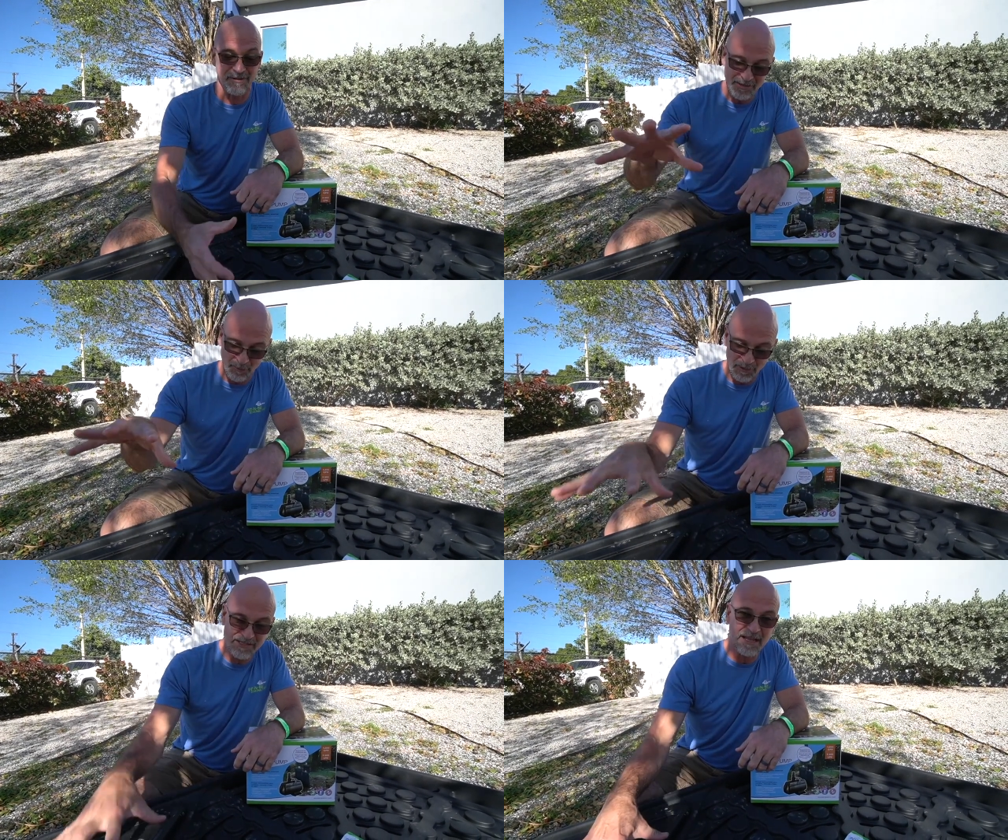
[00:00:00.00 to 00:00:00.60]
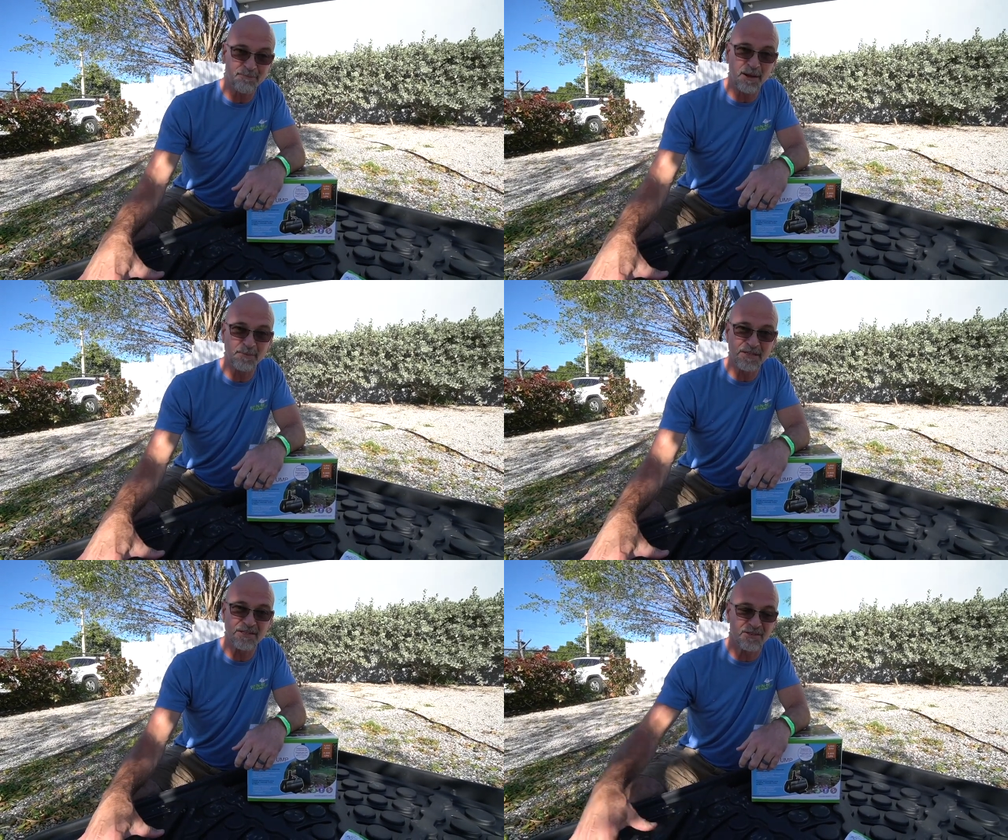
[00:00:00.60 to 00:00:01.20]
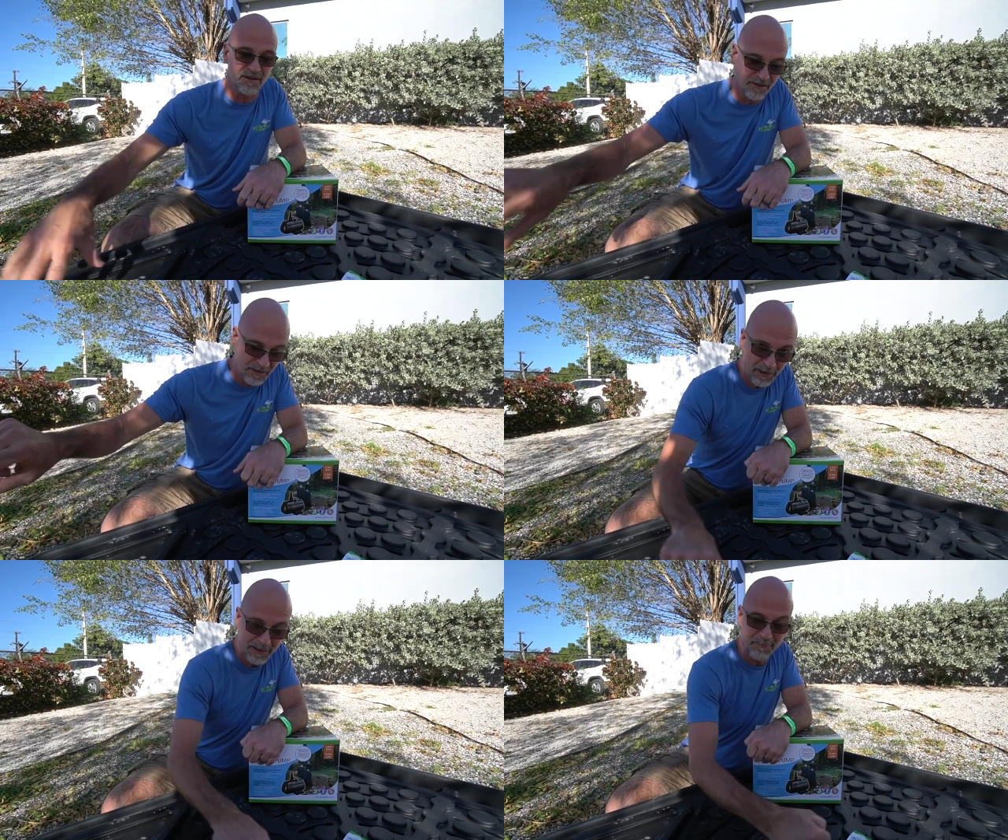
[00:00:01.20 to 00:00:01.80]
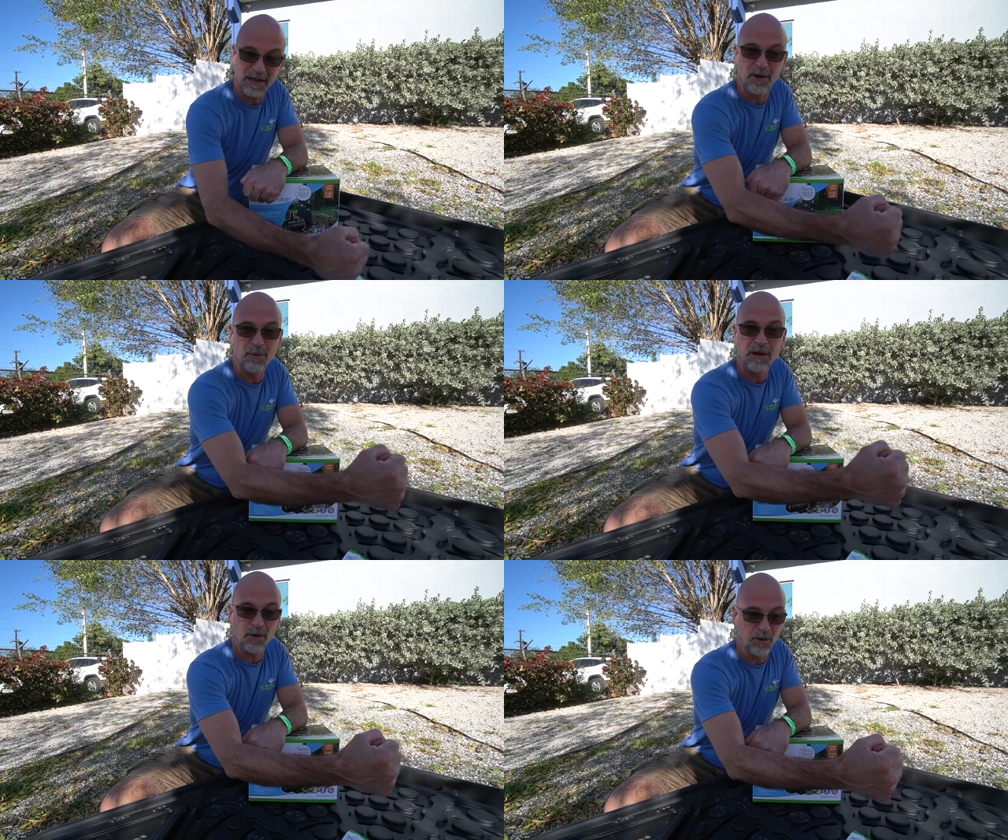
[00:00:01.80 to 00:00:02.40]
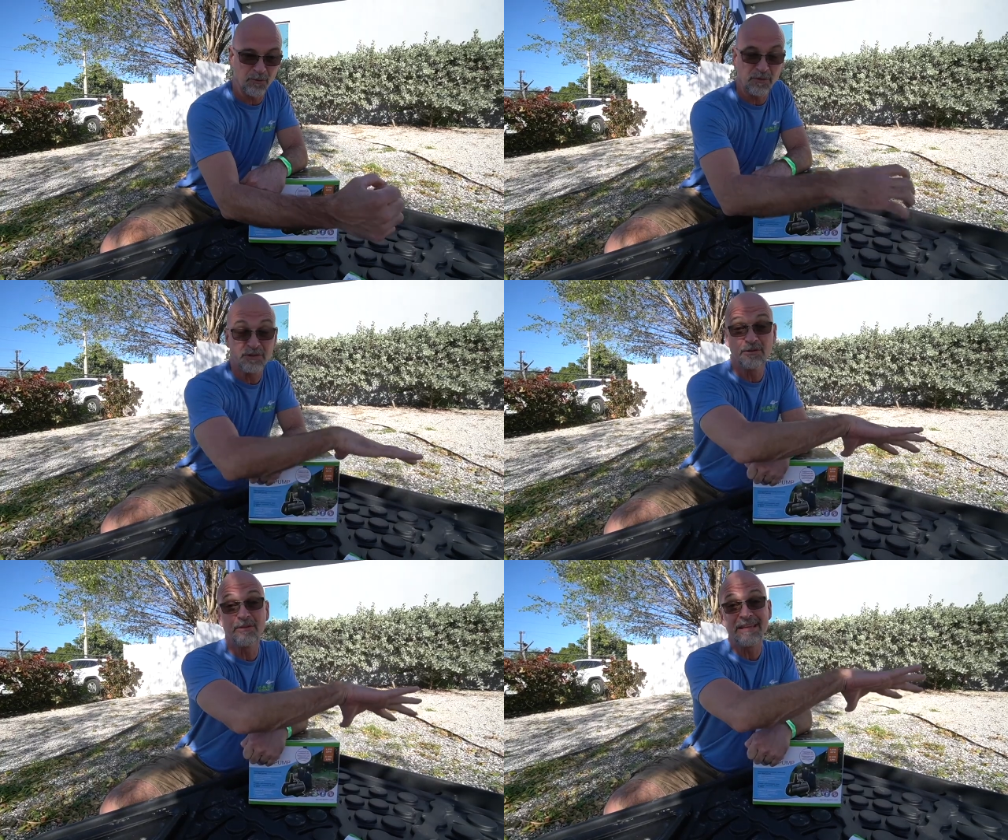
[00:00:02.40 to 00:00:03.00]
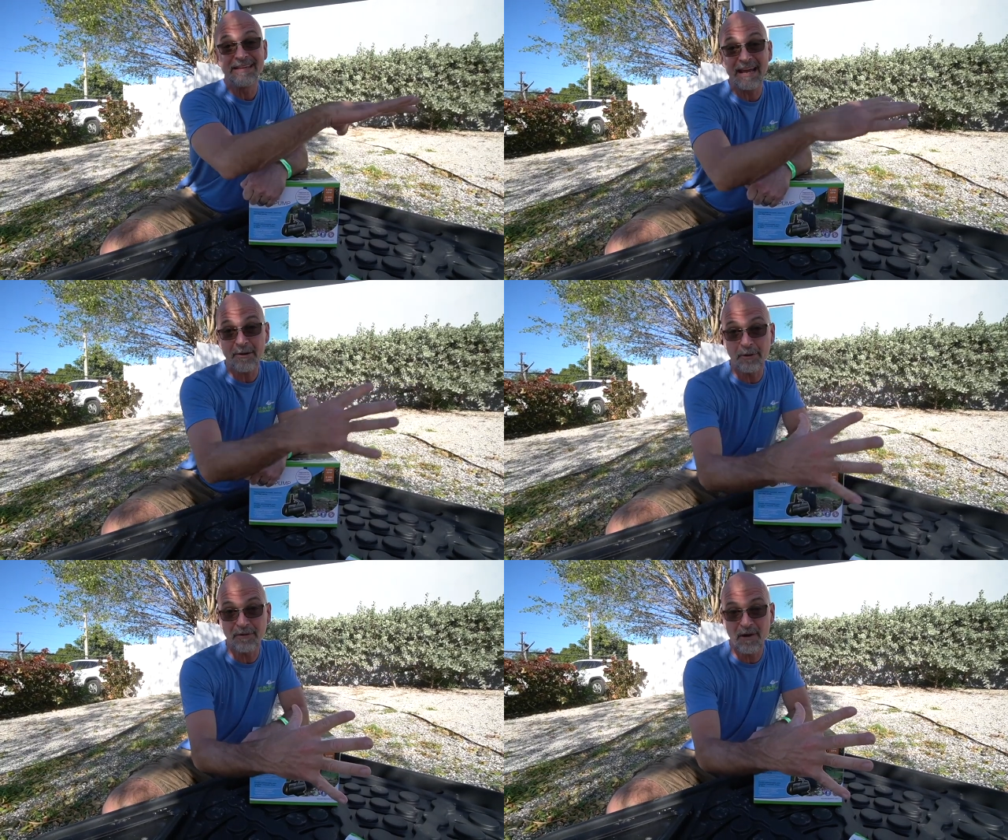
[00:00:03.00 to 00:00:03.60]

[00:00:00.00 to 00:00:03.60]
So once that pump's installed, piping going over to the decorative